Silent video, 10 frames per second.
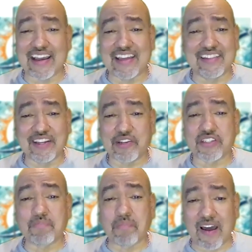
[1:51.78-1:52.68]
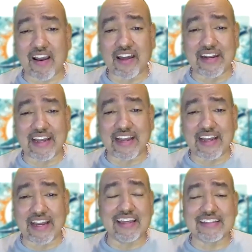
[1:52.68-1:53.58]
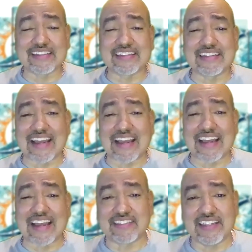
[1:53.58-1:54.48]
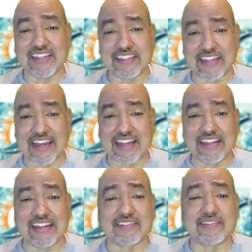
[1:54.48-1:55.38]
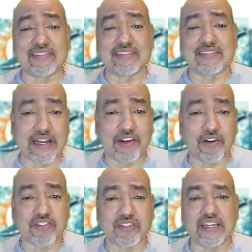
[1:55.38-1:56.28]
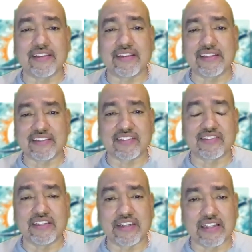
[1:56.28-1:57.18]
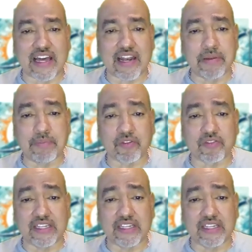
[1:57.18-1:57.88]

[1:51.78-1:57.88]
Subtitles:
I think you're spot on. I think that's the ceiling that the 49ers see. I think that's the ceiling a lot of people